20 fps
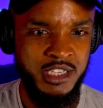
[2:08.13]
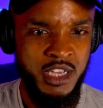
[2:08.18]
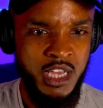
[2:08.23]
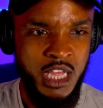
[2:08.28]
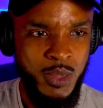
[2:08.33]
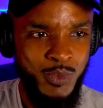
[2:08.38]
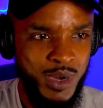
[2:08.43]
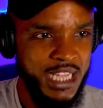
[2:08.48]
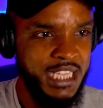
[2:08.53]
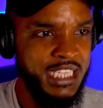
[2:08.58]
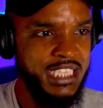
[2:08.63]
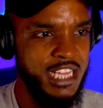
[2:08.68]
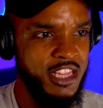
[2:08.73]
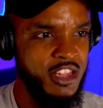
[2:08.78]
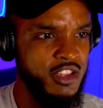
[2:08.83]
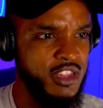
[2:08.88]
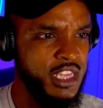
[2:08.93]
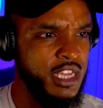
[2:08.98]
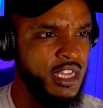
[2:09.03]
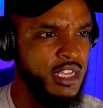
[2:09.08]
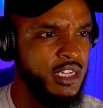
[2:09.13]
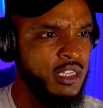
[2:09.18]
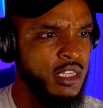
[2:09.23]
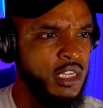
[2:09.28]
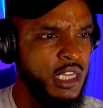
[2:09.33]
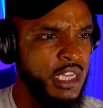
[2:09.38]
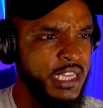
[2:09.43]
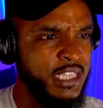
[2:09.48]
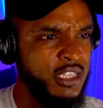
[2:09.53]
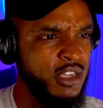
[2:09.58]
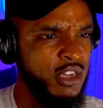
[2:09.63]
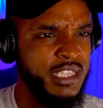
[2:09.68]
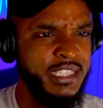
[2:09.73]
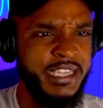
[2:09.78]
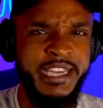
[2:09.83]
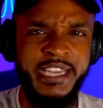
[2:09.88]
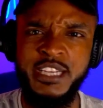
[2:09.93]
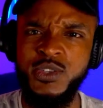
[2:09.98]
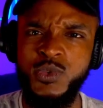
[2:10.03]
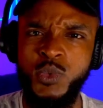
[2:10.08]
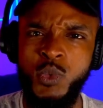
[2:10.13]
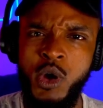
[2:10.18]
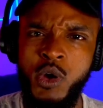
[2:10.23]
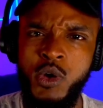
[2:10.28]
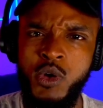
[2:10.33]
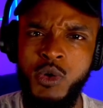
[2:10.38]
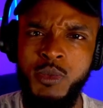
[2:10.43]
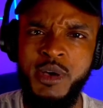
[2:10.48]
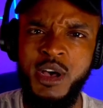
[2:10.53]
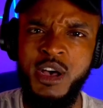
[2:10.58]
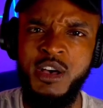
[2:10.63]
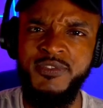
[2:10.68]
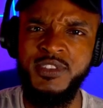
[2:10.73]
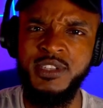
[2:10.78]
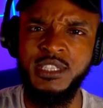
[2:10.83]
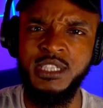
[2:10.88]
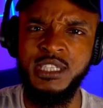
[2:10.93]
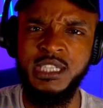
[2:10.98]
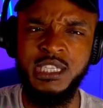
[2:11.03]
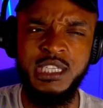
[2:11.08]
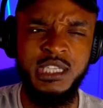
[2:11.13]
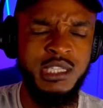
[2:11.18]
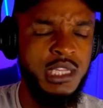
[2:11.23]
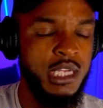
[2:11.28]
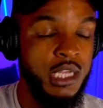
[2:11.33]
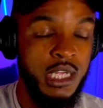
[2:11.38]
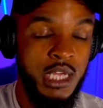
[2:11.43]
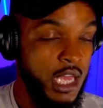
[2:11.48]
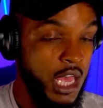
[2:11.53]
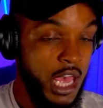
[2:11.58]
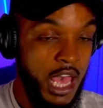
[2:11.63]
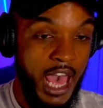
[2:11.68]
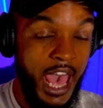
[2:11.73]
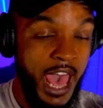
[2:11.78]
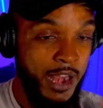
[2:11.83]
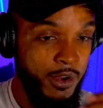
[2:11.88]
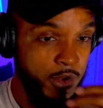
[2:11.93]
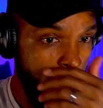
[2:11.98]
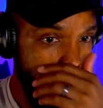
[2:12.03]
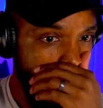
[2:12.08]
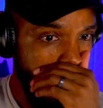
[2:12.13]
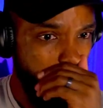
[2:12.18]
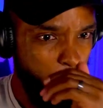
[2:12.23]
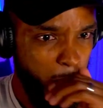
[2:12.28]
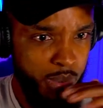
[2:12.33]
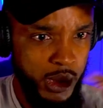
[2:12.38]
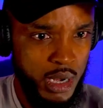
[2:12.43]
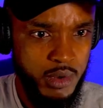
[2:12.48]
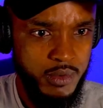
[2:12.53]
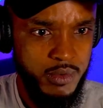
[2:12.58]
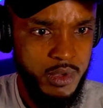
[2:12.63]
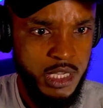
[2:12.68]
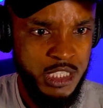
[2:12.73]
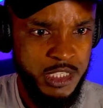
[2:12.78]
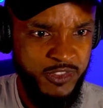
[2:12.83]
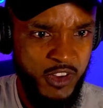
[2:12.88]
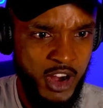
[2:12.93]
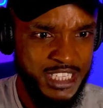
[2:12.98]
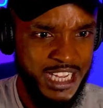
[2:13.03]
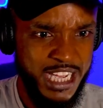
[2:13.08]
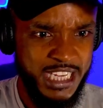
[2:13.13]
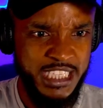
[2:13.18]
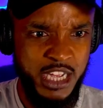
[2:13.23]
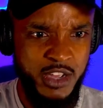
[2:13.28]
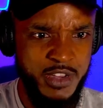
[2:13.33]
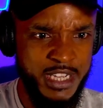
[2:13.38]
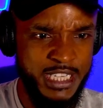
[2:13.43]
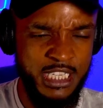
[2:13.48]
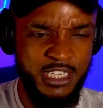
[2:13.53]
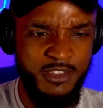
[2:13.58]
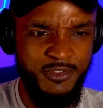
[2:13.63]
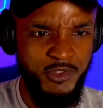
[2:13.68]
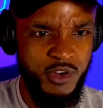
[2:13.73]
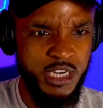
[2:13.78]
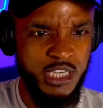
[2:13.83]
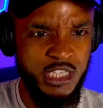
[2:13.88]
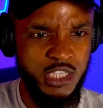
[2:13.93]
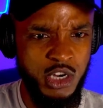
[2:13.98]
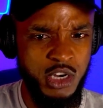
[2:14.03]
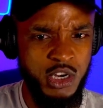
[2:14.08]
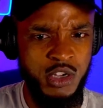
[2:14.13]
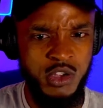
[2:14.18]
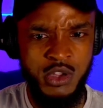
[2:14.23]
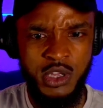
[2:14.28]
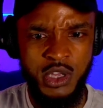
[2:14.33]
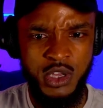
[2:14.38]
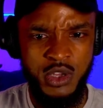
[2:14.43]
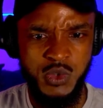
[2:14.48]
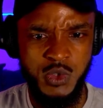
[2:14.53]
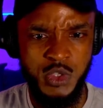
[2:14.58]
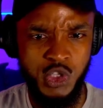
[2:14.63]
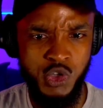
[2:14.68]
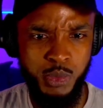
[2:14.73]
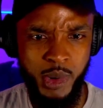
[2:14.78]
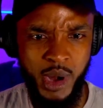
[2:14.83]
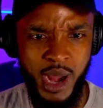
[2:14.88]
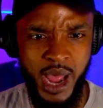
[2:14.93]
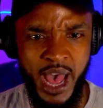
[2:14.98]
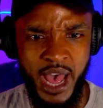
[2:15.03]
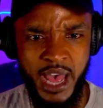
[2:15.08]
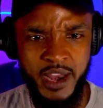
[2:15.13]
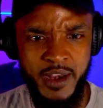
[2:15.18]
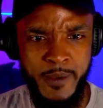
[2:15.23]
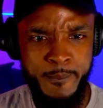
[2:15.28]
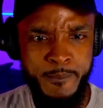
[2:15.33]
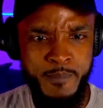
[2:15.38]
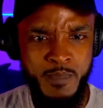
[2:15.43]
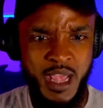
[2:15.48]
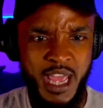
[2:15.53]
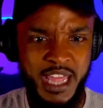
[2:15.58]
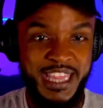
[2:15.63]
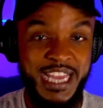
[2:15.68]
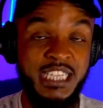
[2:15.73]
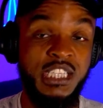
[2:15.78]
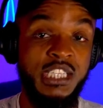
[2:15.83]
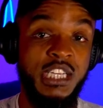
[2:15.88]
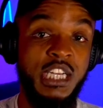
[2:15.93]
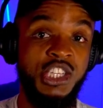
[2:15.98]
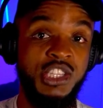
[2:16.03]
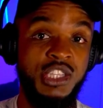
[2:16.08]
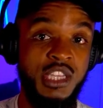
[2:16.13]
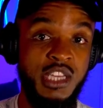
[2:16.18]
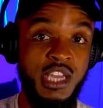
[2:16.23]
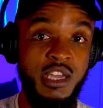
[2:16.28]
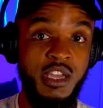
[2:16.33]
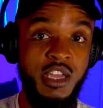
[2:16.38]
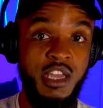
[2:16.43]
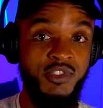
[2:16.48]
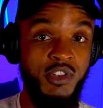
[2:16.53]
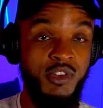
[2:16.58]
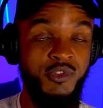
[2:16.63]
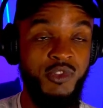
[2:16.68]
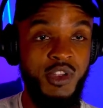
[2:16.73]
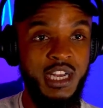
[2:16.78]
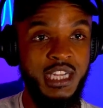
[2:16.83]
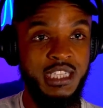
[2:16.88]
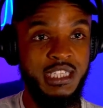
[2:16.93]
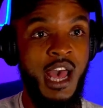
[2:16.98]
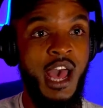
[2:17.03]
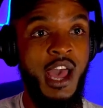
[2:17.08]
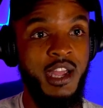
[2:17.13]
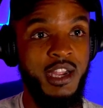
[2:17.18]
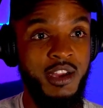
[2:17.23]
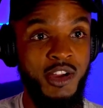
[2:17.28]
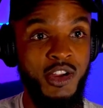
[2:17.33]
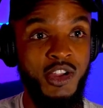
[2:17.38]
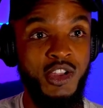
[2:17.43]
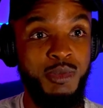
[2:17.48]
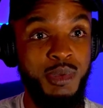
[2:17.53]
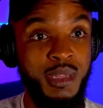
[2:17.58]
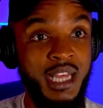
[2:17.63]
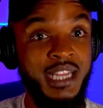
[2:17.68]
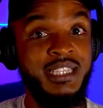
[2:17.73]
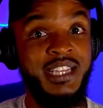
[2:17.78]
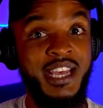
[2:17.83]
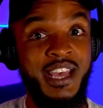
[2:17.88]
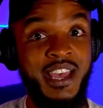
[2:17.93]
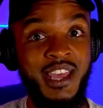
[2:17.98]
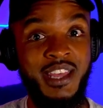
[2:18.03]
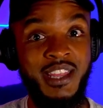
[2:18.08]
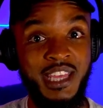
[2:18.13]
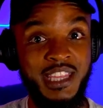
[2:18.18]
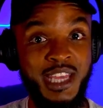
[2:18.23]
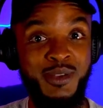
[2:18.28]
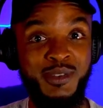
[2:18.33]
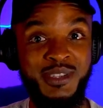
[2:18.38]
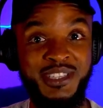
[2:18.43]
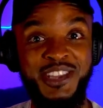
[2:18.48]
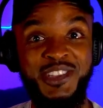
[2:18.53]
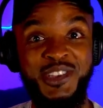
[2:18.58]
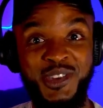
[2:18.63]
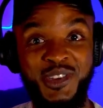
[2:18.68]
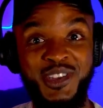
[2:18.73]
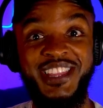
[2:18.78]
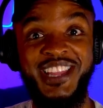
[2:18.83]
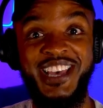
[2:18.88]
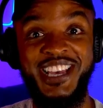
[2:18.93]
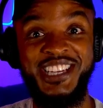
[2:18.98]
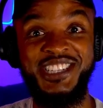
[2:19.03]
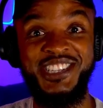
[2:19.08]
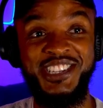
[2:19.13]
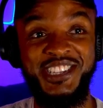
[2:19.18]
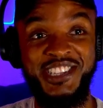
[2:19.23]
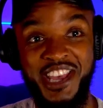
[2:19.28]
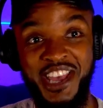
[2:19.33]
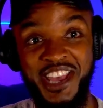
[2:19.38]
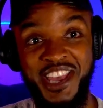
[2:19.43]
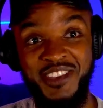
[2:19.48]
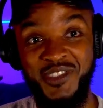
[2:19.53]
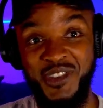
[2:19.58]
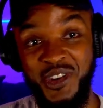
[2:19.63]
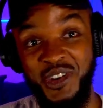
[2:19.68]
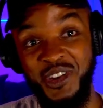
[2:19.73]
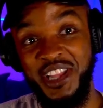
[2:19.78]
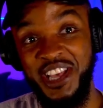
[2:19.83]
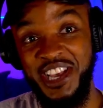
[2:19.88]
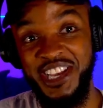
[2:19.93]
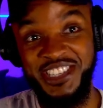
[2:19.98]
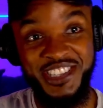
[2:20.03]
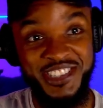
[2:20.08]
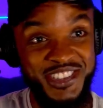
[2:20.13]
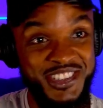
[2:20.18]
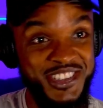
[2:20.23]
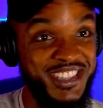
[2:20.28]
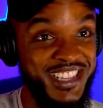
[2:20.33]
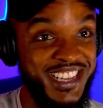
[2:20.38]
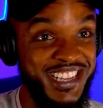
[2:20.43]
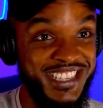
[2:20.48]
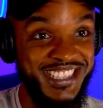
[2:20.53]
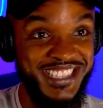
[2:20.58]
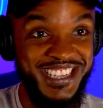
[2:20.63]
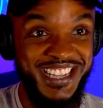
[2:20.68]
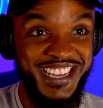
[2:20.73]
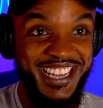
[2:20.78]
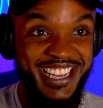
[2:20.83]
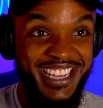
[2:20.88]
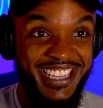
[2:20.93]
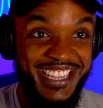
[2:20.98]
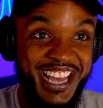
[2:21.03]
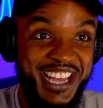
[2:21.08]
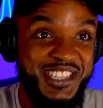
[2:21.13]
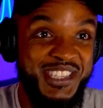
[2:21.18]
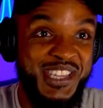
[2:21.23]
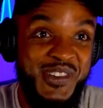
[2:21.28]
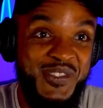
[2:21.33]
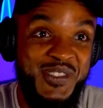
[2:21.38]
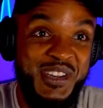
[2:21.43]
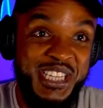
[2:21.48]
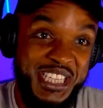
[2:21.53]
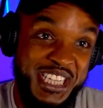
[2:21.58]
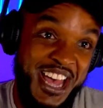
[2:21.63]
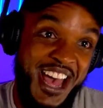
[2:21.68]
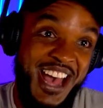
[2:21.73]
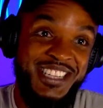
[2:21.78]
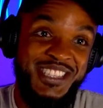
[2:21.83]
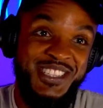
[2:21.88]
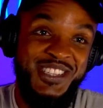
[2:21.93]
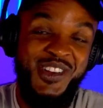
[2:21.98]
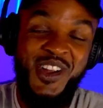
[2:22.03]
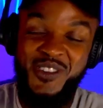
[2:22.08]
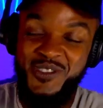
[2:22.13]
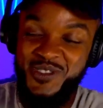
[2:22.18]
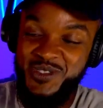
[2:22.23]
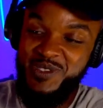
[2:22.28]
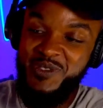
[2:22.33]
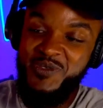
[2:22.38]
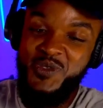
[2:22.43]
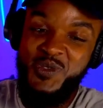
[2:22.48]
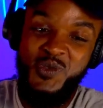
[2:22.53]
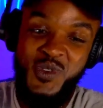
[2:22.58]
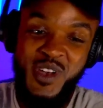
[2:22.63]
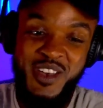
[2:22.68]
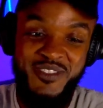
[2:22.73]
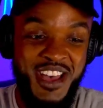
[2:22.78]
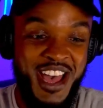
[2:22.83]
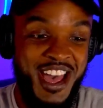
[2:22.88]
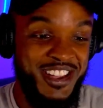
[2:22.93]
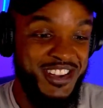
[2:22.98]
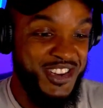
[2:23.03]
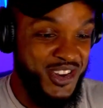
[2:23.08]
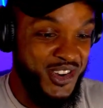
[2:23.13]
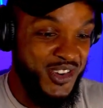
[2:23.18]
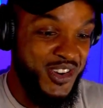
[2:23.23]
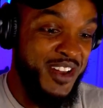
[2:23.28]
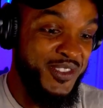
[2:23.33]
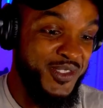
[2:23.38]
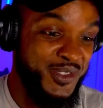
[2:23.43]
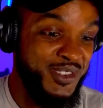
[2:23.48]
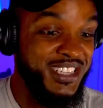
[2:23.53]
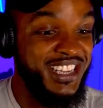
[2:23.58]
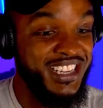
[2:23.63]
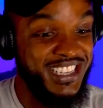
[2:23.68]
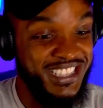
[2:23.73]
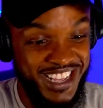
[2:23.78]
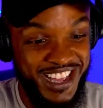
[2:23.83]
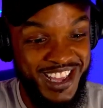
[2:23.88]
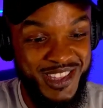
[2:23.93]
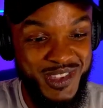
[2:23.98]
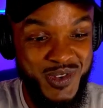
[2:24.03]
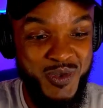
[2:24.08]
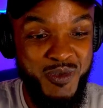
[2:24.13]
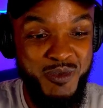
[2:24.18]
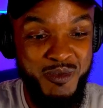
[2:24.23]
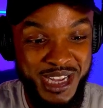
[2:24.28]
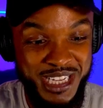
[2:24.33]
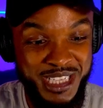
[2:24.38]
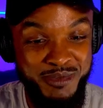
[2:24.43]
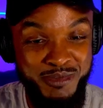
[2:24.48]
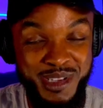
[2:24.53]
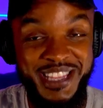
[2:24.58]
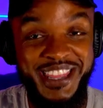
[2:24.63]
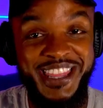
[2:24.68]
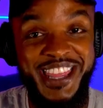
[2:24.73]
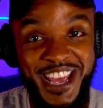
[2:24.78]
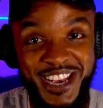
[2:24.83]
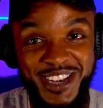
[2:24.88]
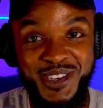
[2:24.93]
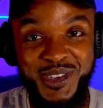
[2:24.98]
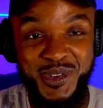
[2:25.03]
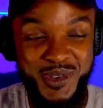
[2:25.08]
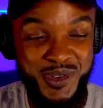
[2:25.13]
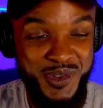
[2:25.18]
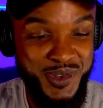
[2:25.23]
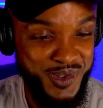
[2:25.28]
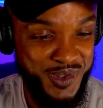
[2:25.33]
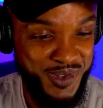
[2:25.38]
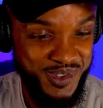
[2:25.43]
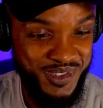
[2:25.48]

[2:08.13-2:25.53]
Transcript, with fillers: What did he say there at the end? He's gonna take his robe off and seal the. I don't know, but as far as I can tell, it's his friend's girl who's super hot that's such a thing. If your friend is a hot girl, you'll be like, dang, like they were saying, you're a legend, Dave. You're a legend. You're a legend. That's how us guys are. If you have a hot girl, everyone's like, dang, you must be that dude.